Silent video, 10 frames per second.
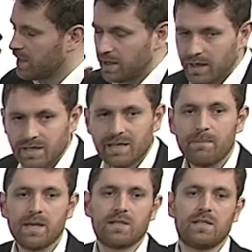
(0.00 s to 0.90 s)

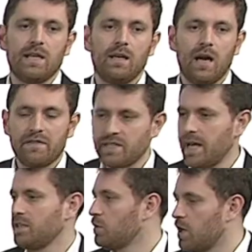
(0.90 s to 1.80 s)
simplicity. I've
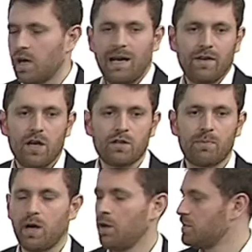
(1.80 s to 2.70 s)
said you can't have 100
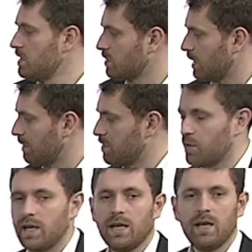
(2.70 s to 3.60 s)
priorities. You've got to have
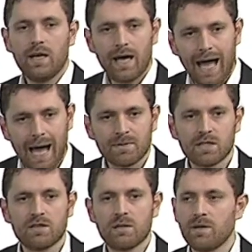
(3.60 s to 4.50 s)
3.
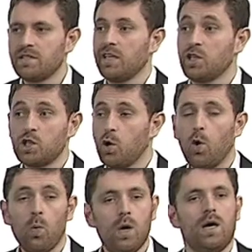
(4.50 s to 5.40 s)
Absolute simplicity, short
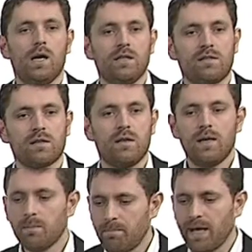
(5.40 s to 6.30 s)
words,
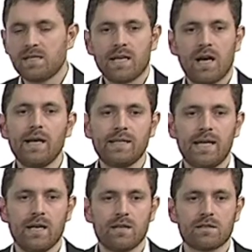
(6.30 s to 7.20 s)
basic
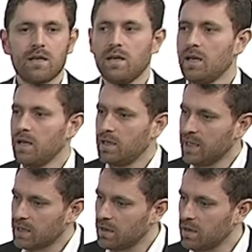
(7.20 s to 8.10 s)
ideas,
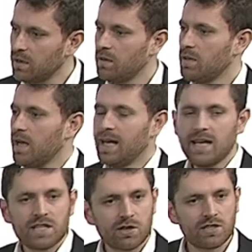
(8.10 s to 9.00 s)
little
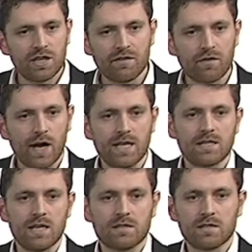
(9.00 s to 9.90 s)
alliterative
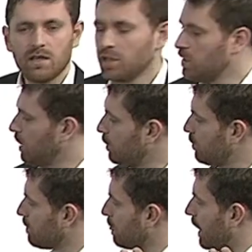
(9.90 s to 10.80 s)
phrases. A
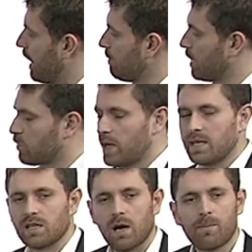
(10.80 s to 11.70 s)
great
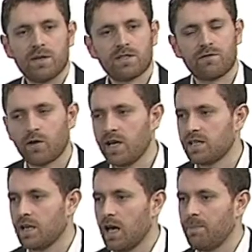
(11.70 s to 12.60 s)
example is the phrase in
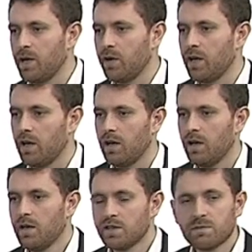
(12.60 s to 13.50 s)
Liberia,
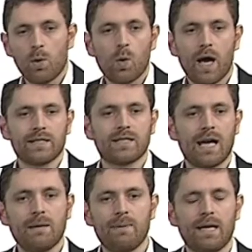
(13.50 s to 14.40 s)
small light
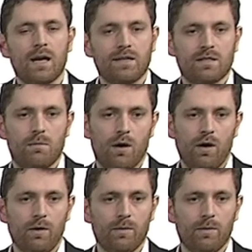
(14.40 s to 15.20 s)
today, big light tomorrow,